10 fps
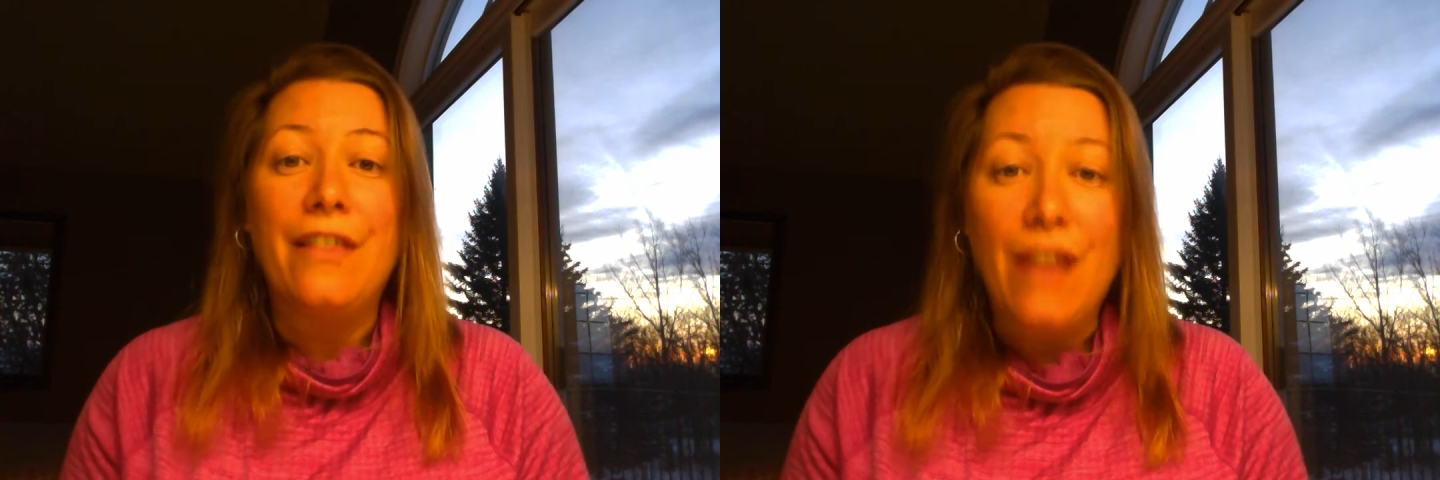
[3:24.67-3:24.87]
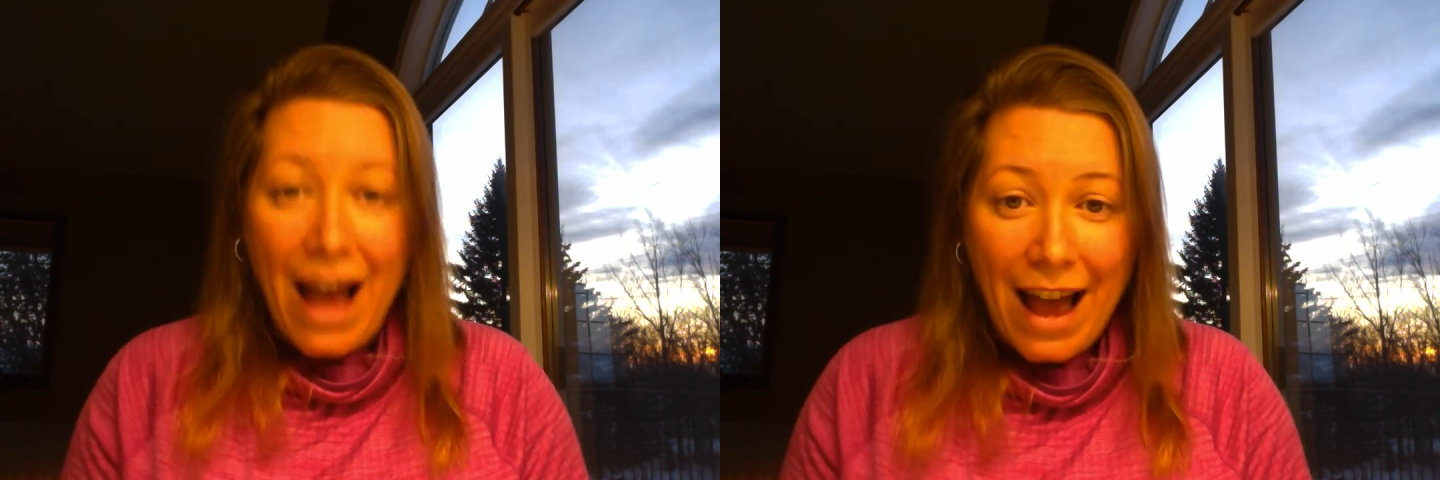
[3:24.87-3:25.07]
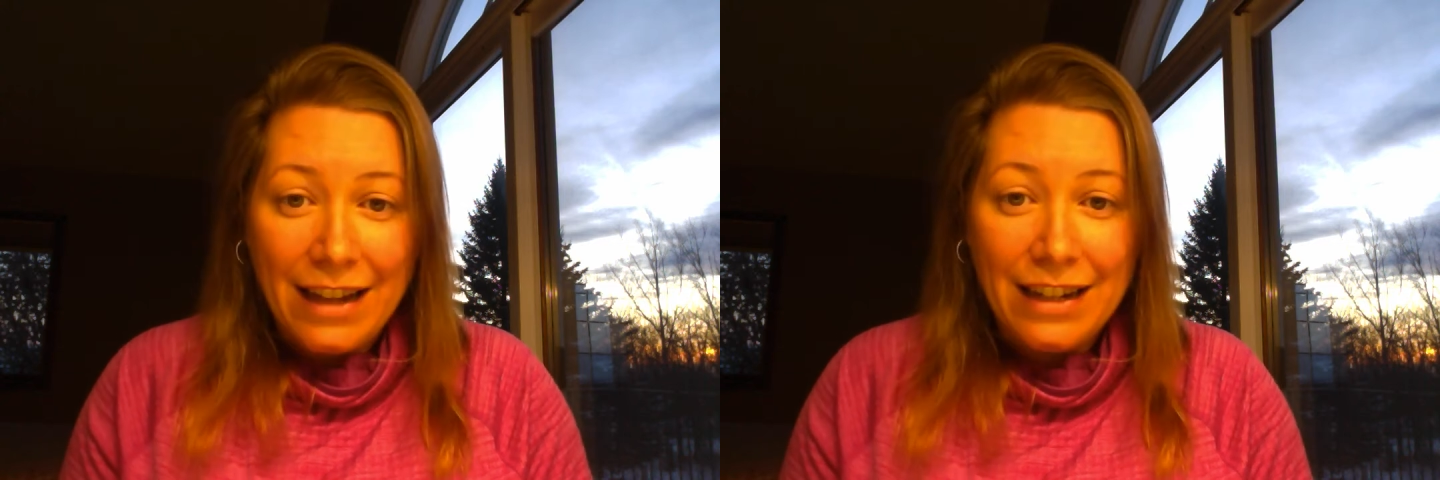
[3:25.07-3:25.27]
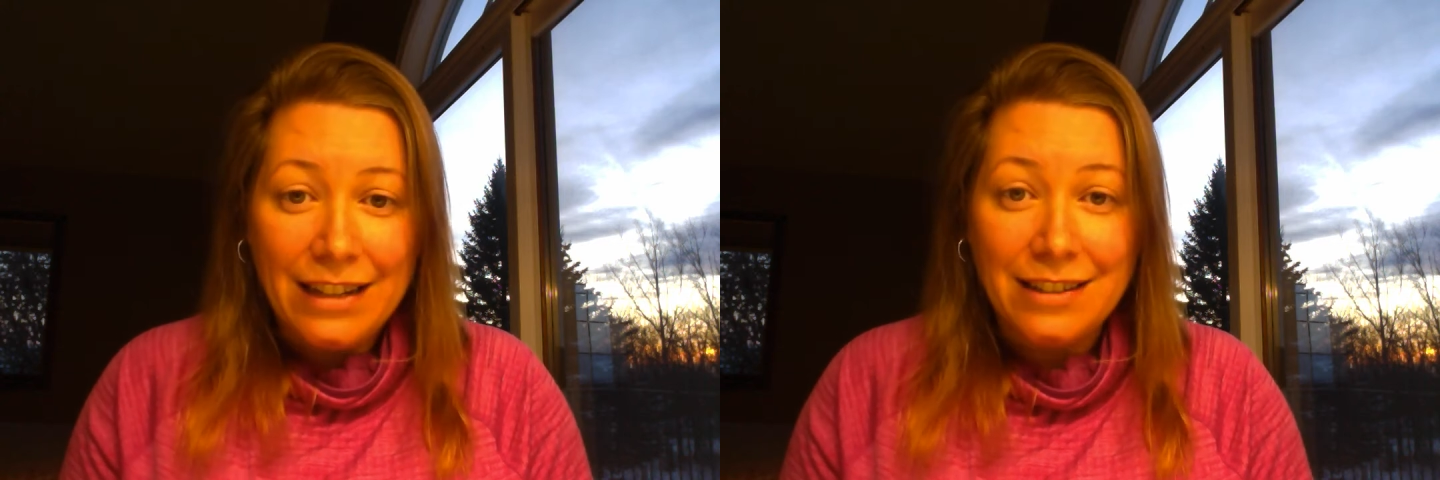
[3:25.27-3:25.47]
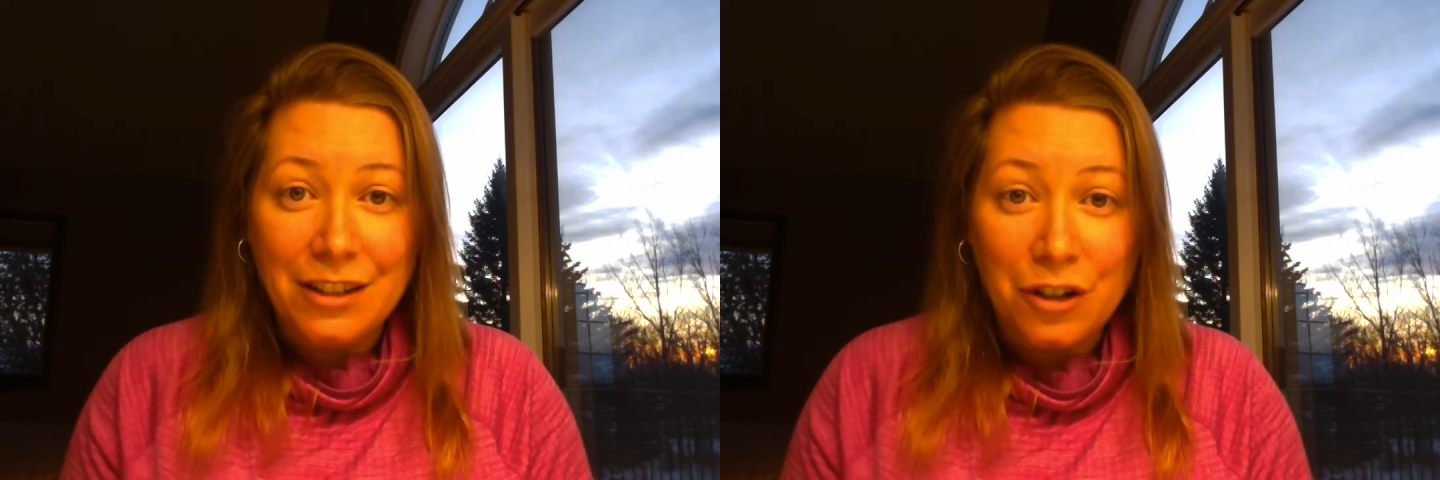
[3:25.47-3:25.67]
That
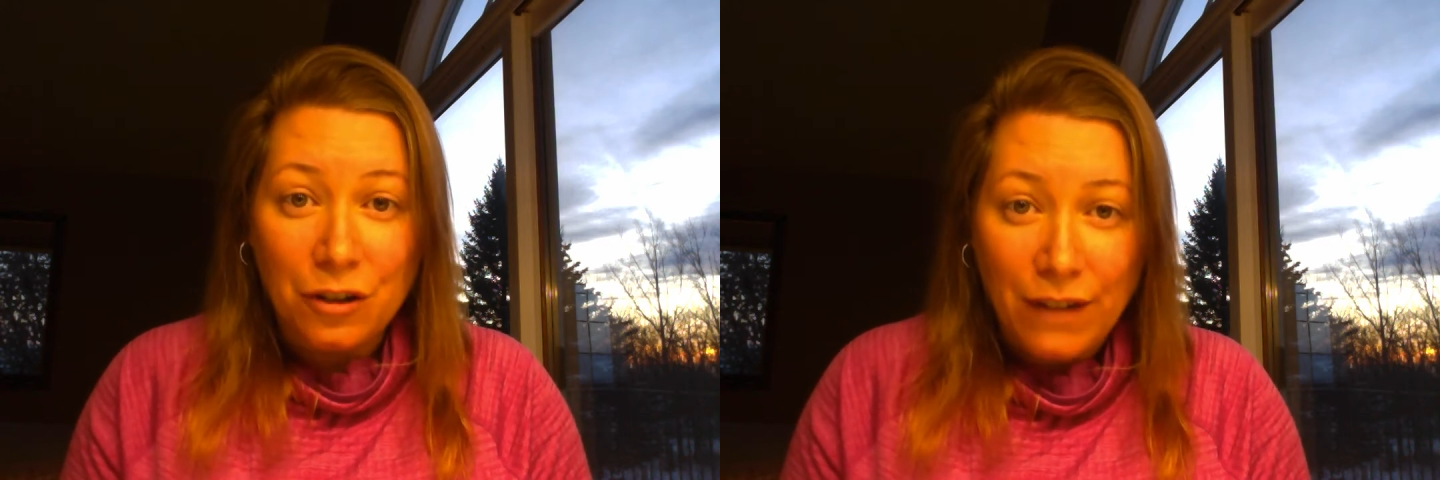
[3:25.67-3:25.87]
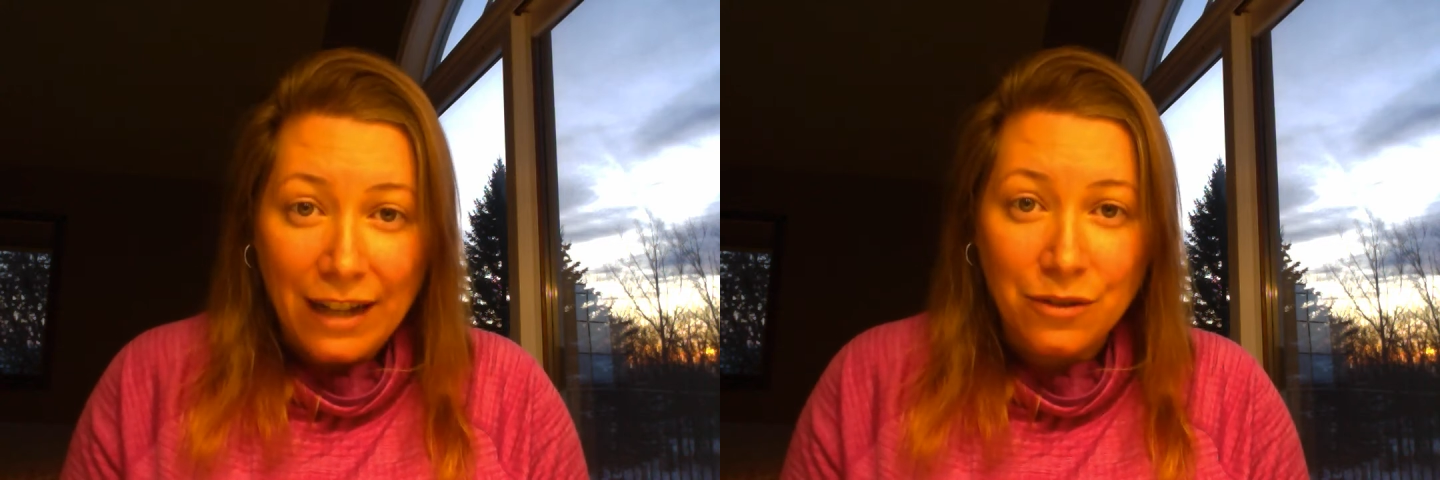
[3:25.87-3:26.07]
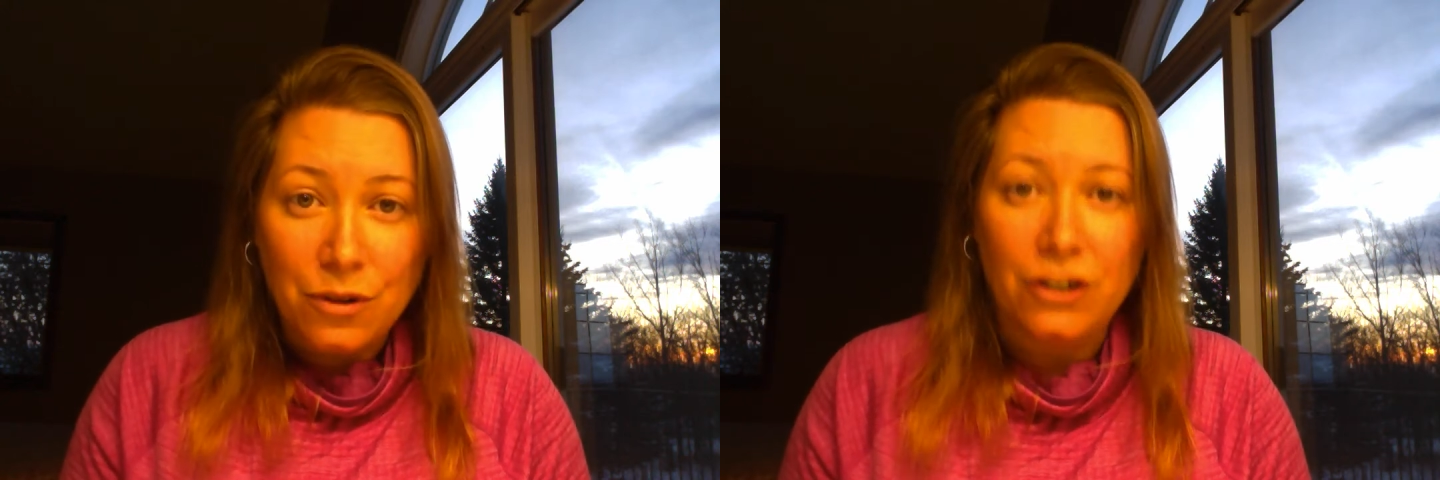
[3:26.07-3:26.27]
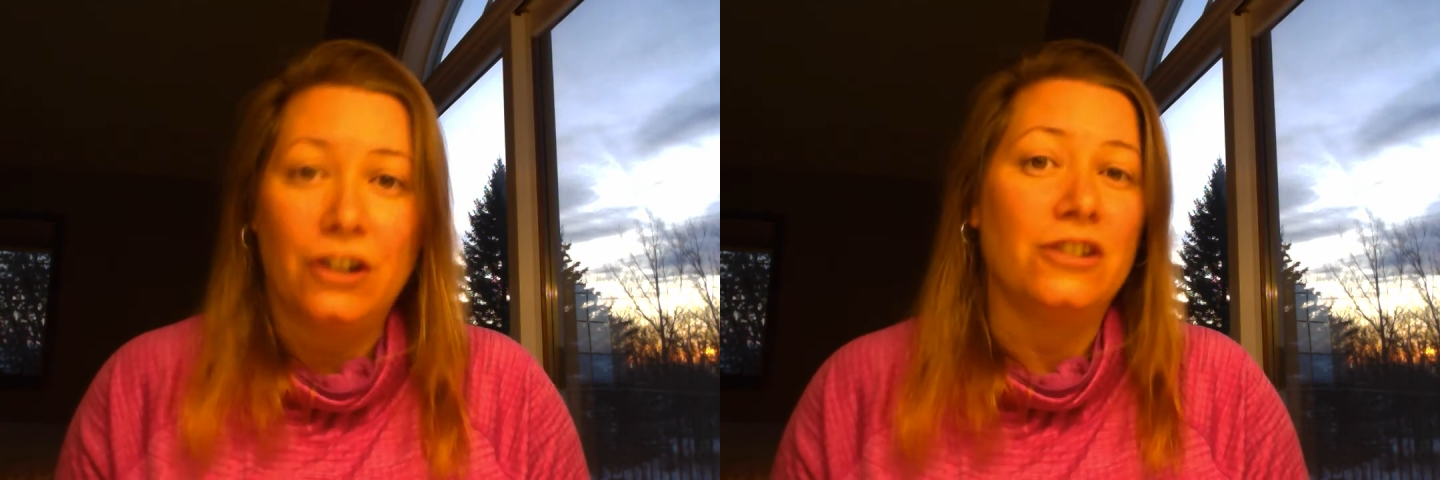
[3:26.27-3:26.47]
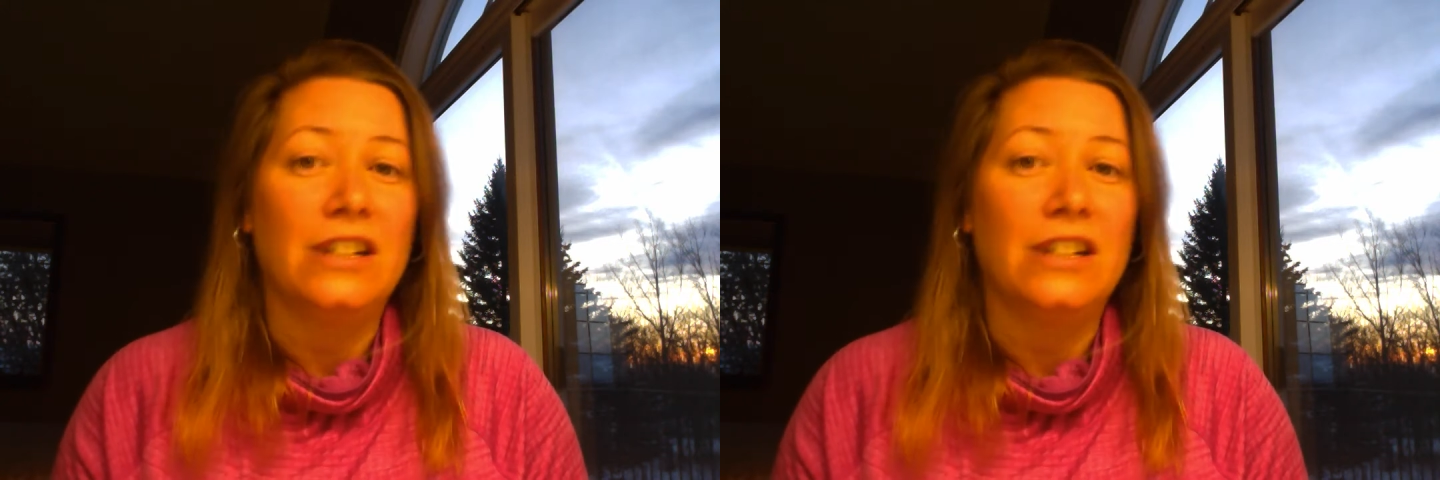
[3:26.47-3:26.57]
is the correct order